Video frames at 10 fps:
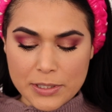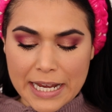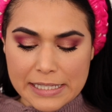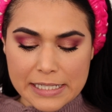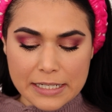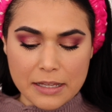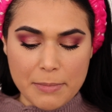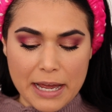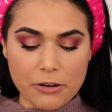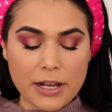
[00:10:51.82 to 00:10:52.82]
testing
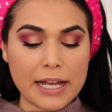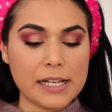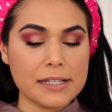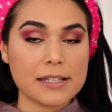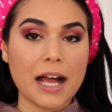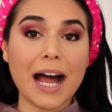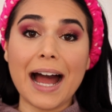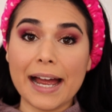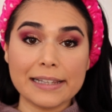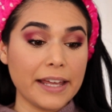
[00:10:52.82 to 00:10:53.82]
them out as a
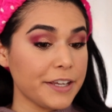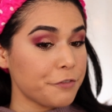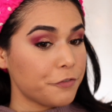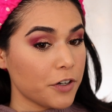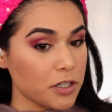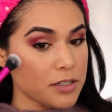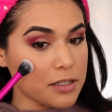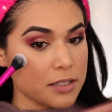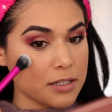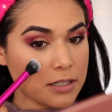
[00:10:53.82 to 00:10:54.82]
highlight
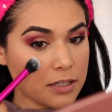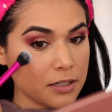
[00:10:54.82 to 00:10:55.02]
first.